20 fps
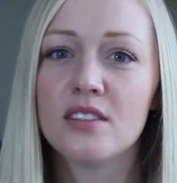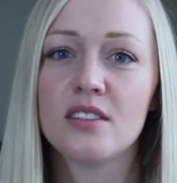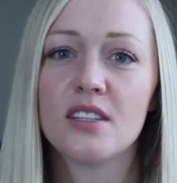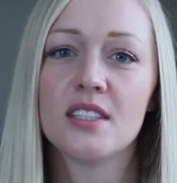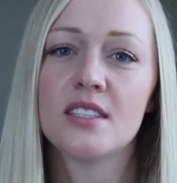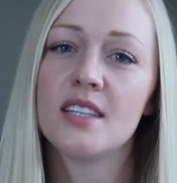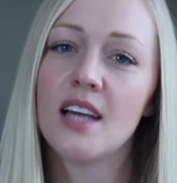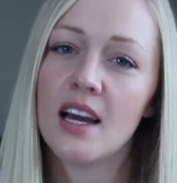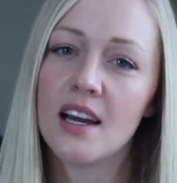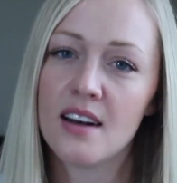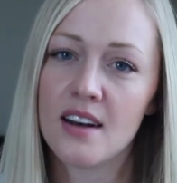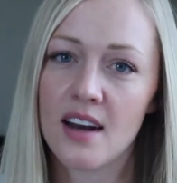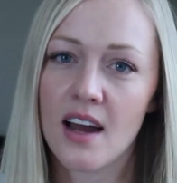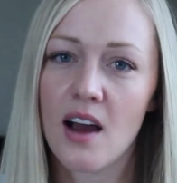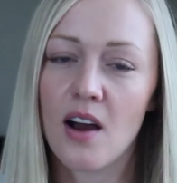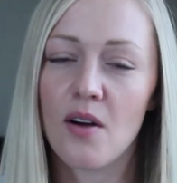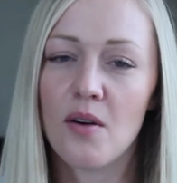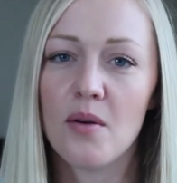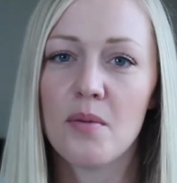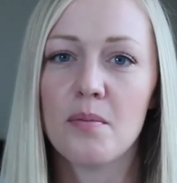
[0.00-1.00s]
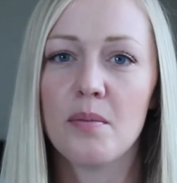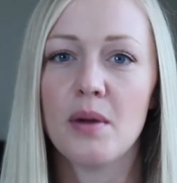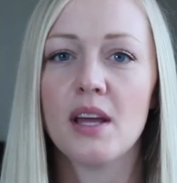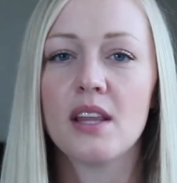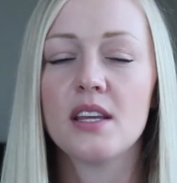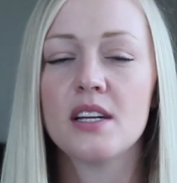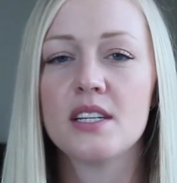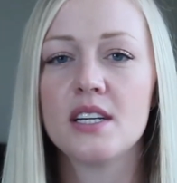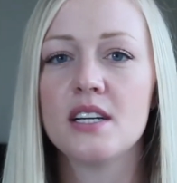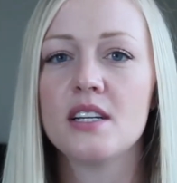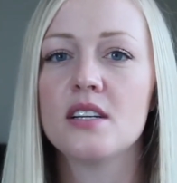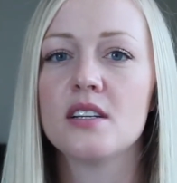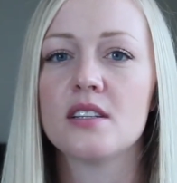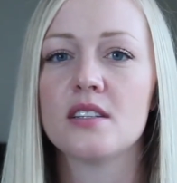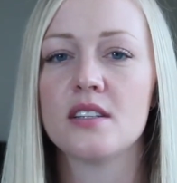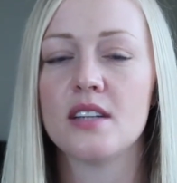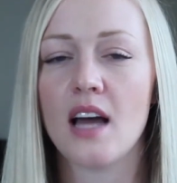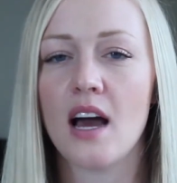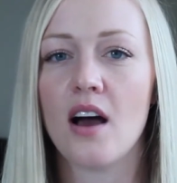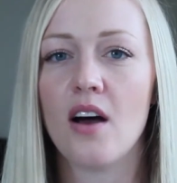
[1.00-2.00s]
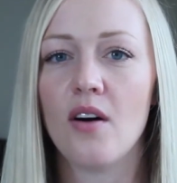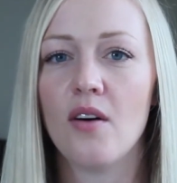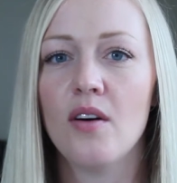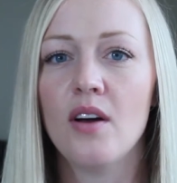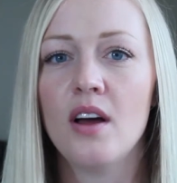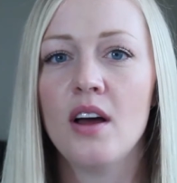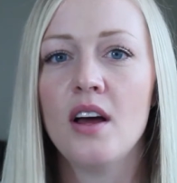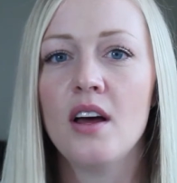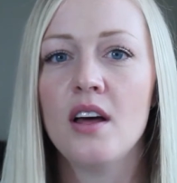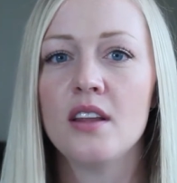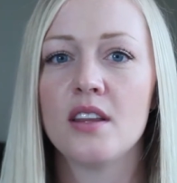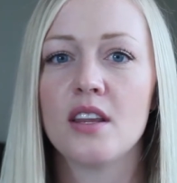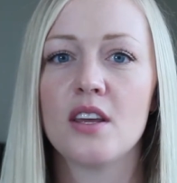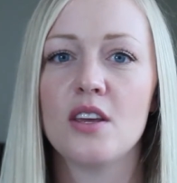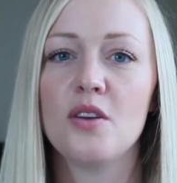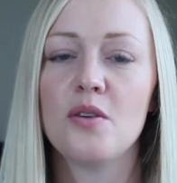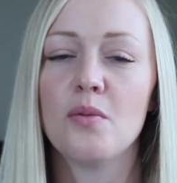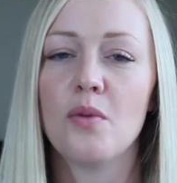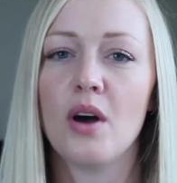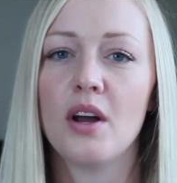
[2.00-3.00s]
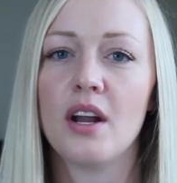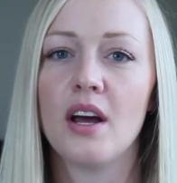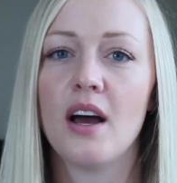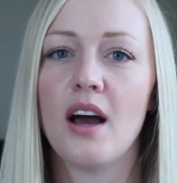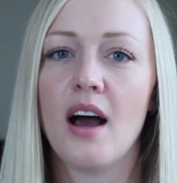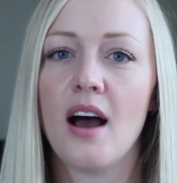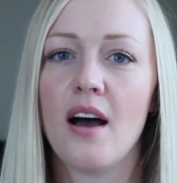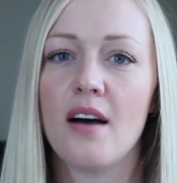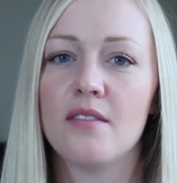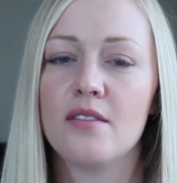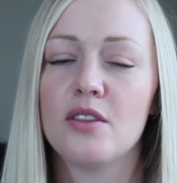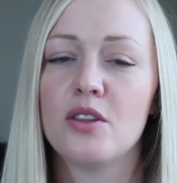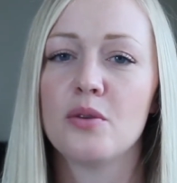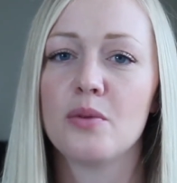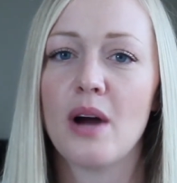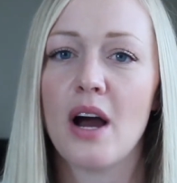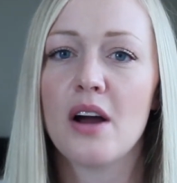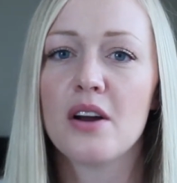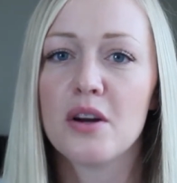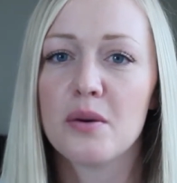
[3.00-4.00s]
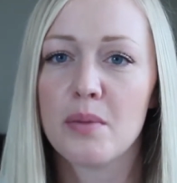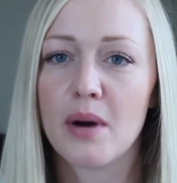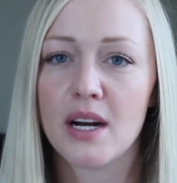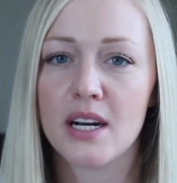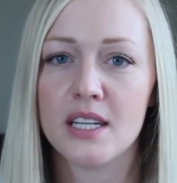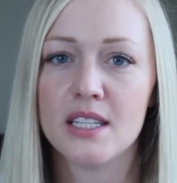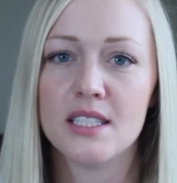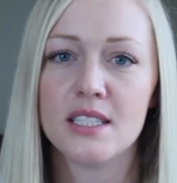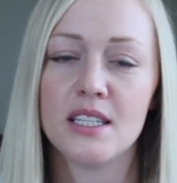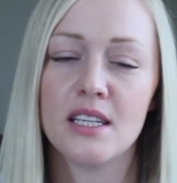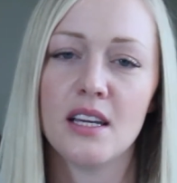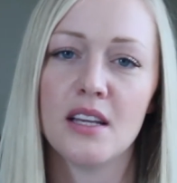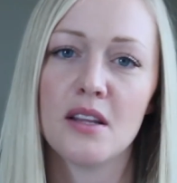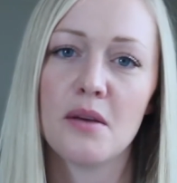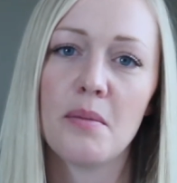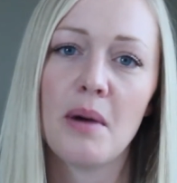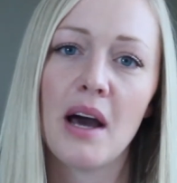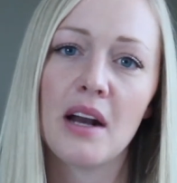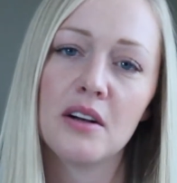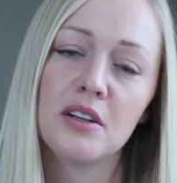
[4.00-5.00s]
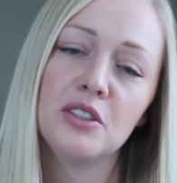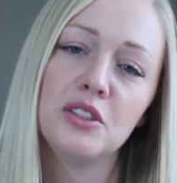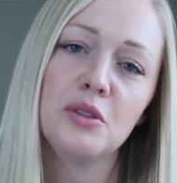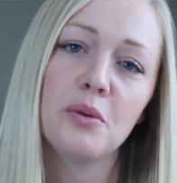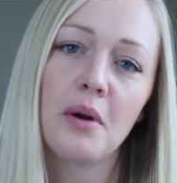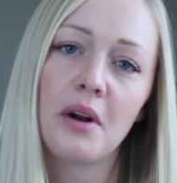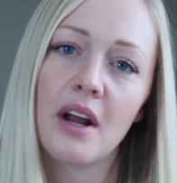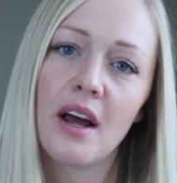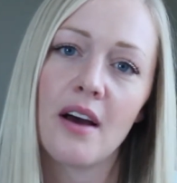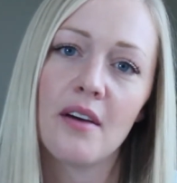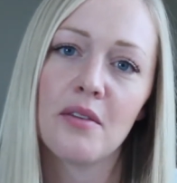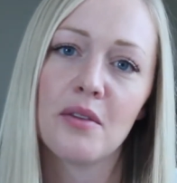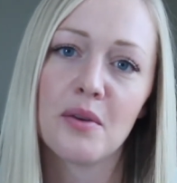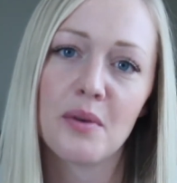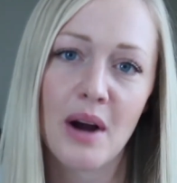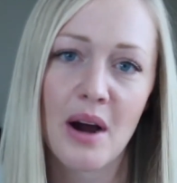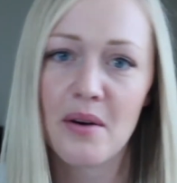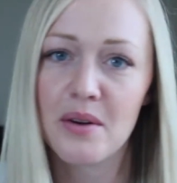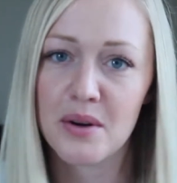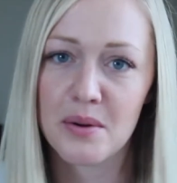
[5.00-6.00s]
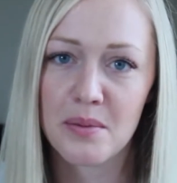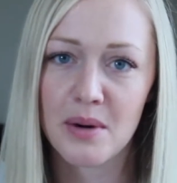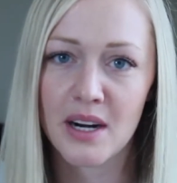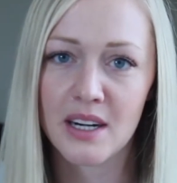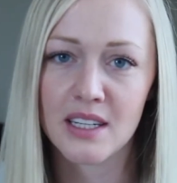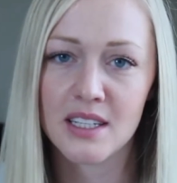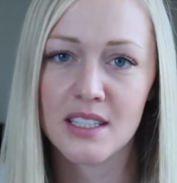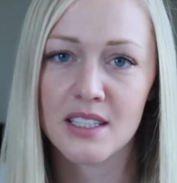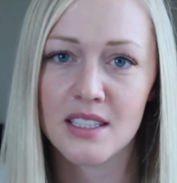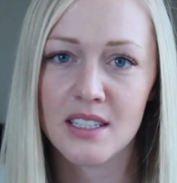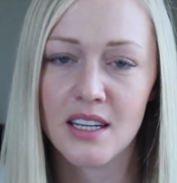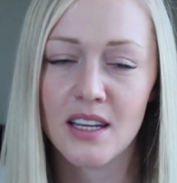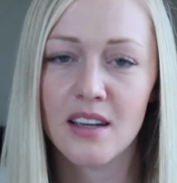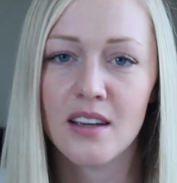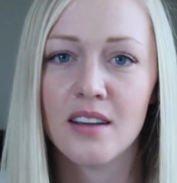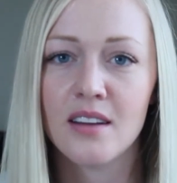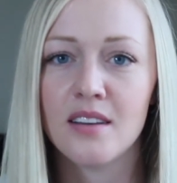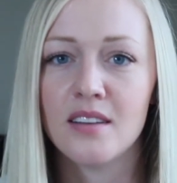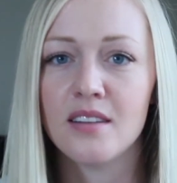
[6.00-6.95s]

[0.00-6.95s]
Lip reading: Decide now. Make the changes now that you want to have throughout your pregnancy and the patterns you want to have throughout your pregnancy.